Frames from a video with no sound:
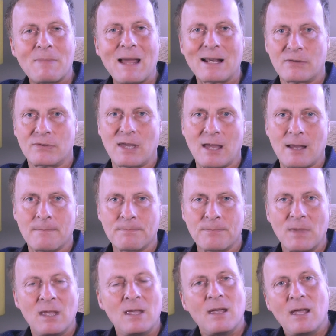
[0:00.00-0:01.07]
back there.
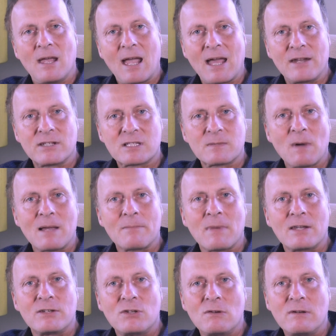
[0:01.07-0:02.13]
And despite
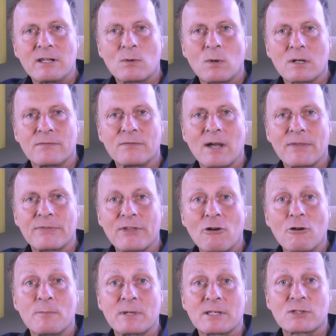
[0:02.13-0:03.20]
my newly qualified
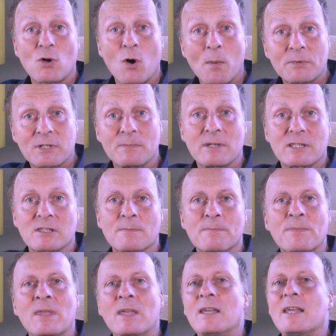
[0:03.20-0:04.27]
therapist
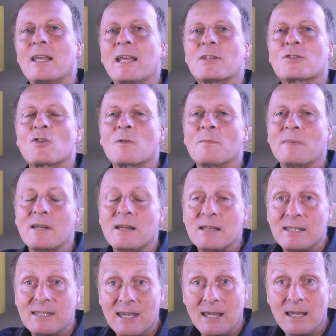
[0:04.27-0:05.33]
optimism, it took me a
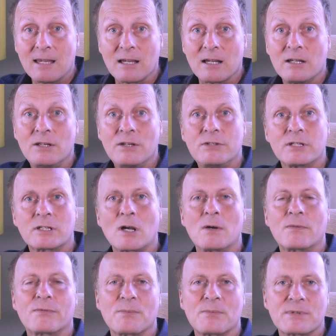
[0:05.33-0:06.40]
year to
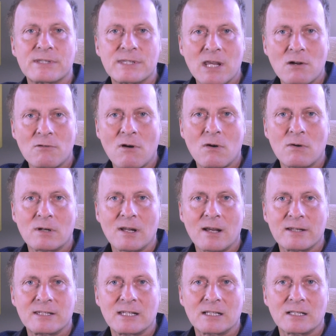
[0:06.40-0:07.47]
go from zero
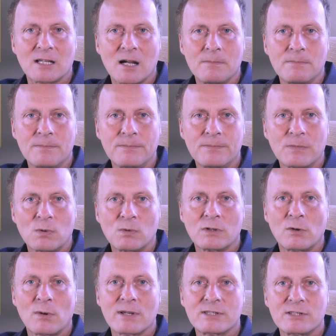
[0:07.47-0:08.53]
client income,
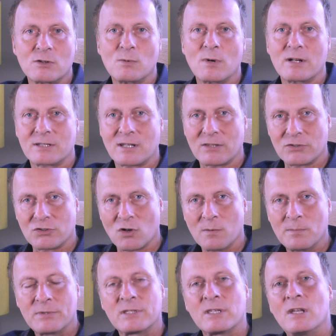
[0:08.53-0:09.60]
although I still worked other
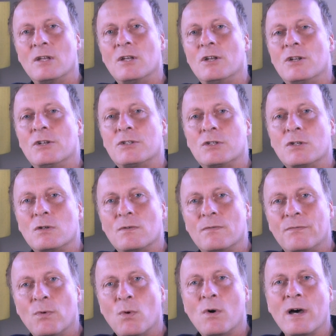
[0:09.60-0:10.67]
jobs, to
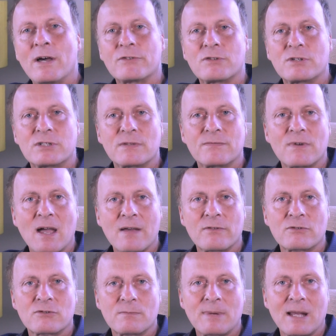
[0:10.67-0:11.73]
400 to
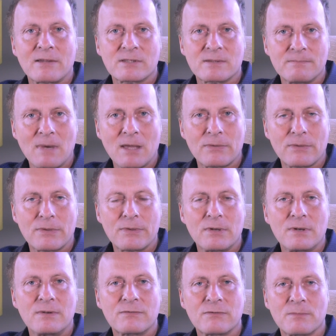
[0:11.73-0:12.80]
500 pounds a month
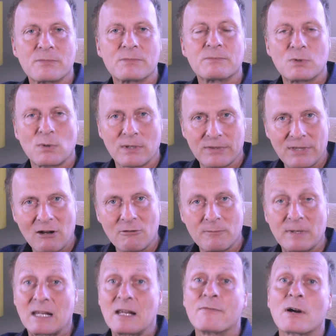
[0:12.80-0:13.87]
from doing
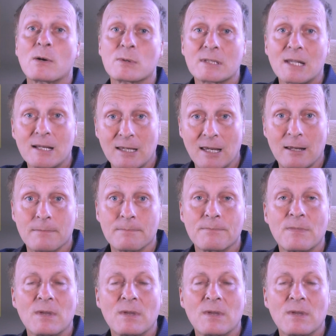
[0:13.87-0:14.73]
therapy if I was lucky.